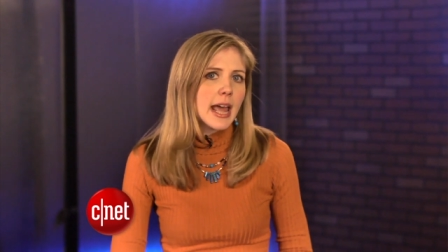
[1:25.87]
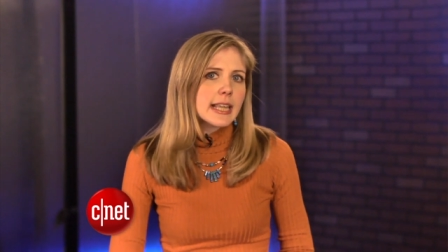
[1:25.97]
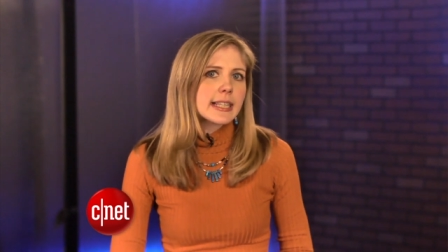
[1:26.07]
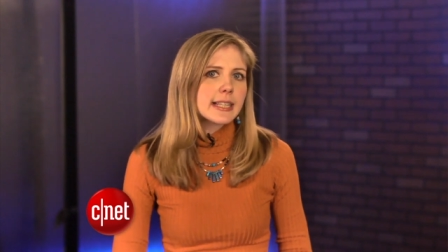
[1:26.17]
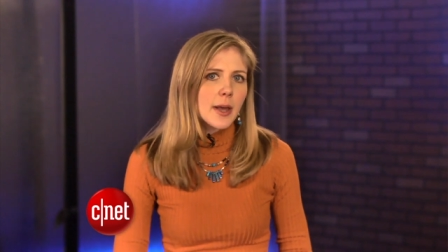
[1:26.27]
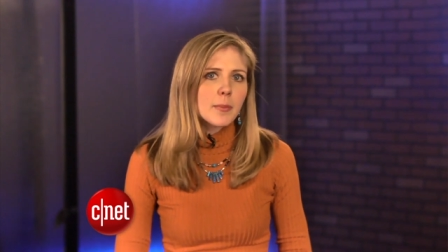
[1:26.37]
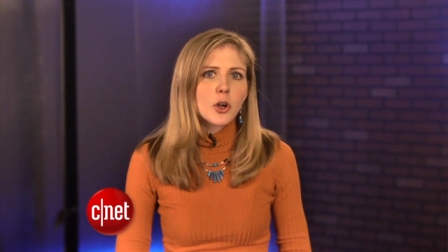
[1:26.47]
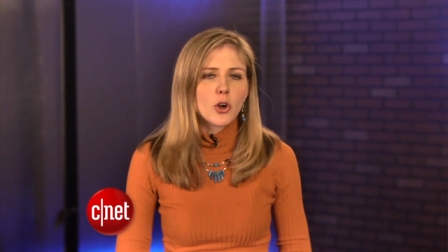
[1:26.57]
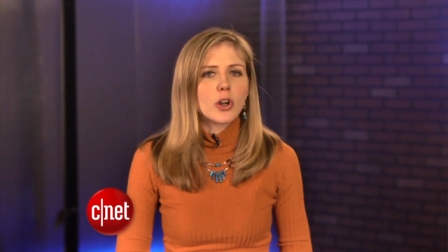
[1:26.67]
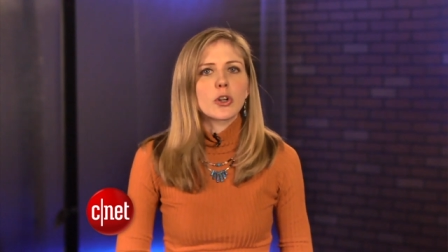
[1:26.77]
some
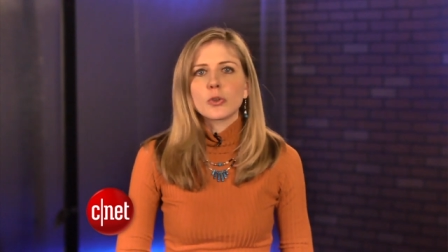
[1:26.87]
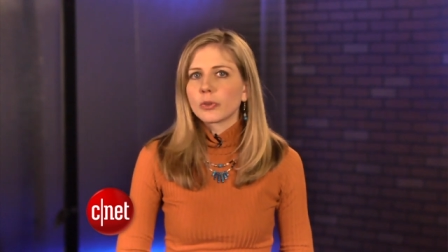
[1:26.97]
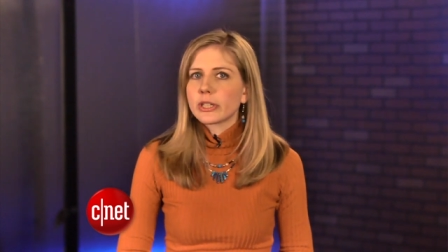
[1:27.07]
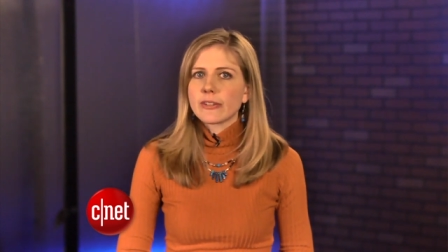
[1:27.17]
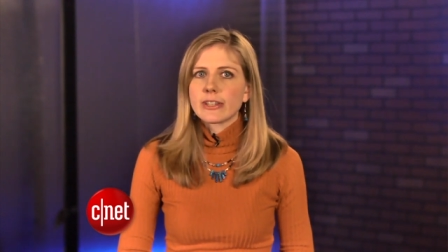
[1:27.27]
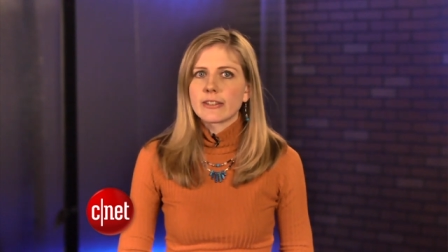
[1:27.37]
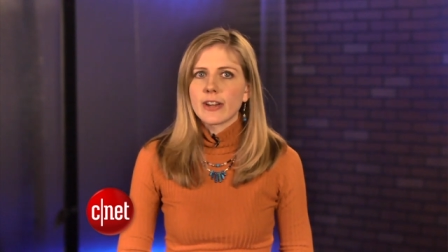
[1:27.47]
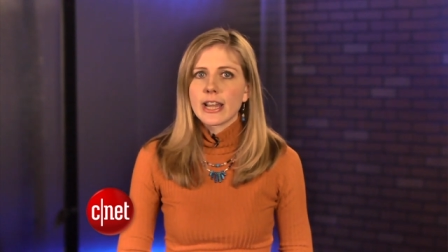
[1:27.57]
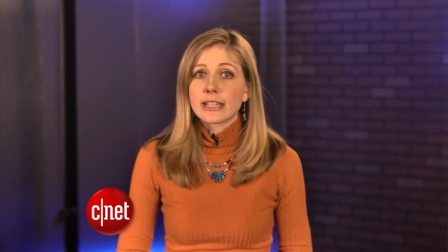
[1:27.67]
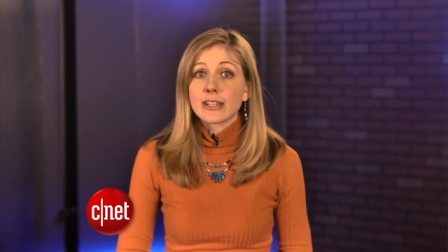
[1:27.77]
current Google TV
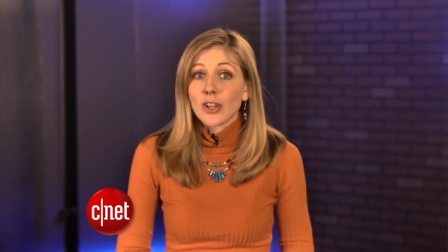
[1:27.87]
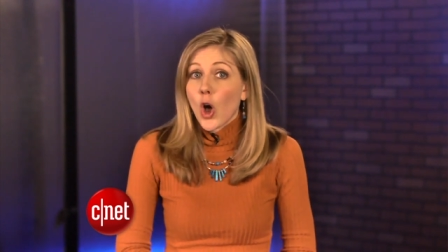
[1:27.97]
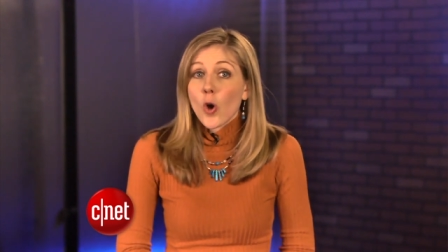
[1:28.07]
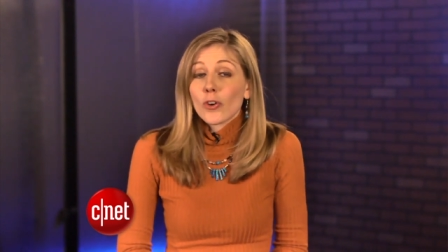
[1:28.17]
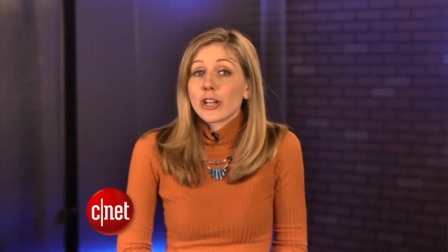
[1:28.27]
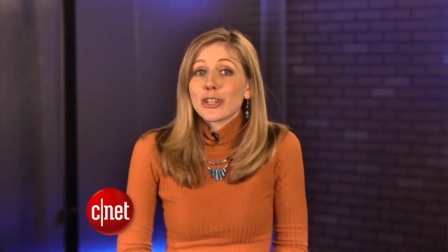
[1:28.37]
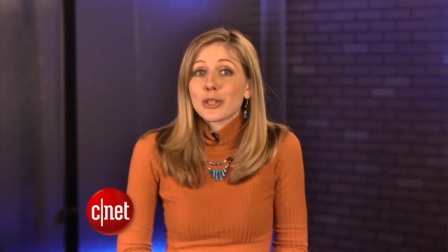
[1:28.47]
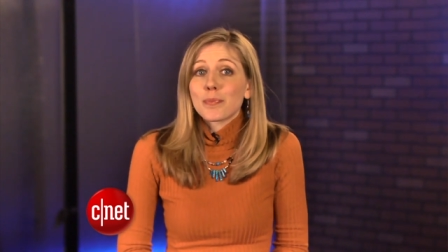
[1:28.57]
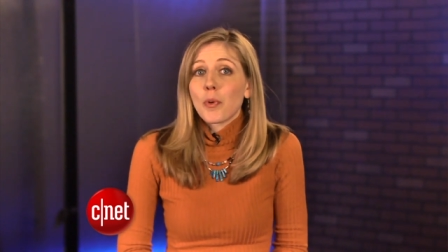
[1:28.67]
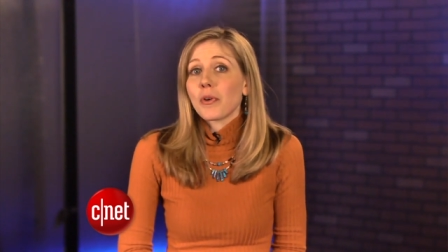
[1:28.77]
devices already
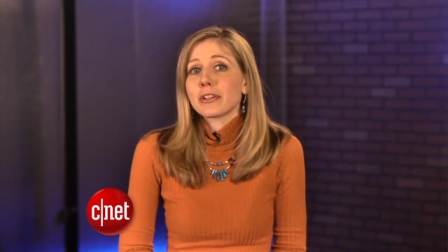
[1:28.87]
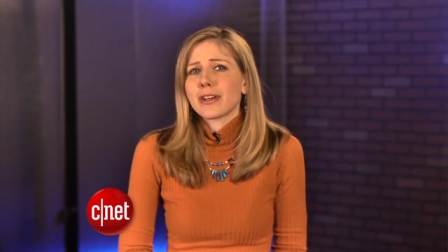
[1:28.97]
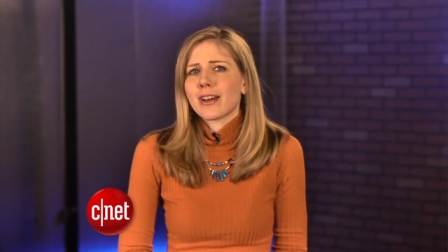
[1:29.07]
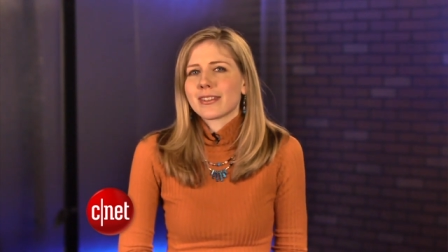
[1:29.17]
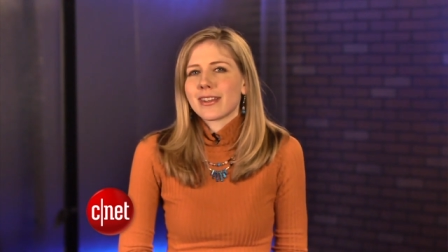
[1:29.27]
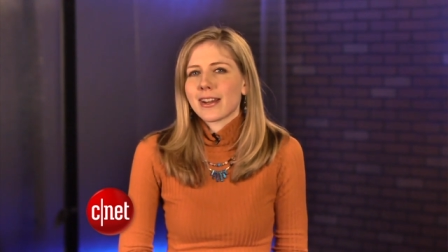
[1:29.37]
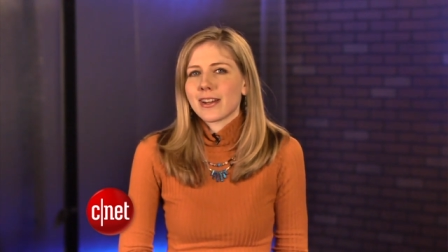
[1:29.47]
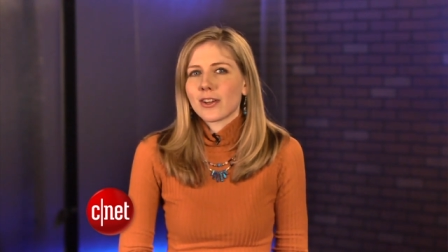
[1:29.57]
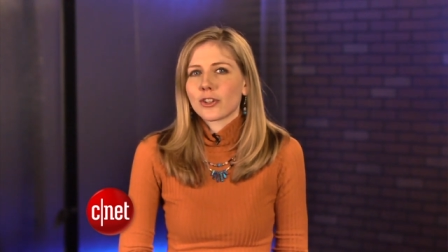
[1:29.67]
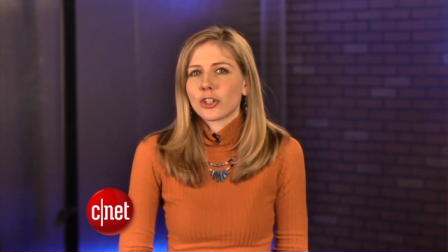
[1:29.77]
support Dial
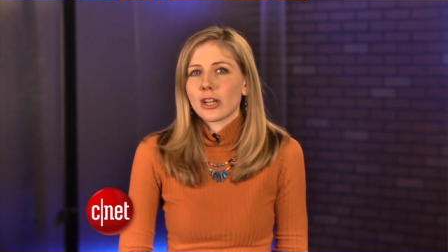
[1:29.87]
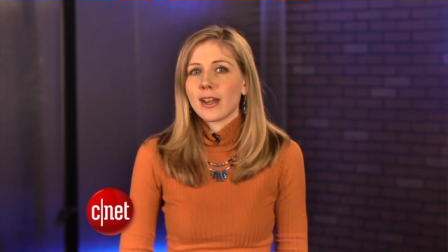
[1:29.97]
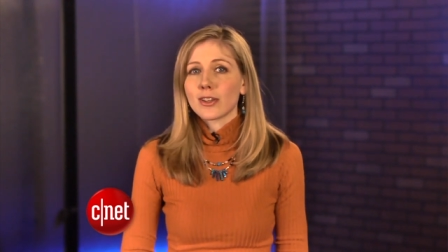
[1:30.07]
technology,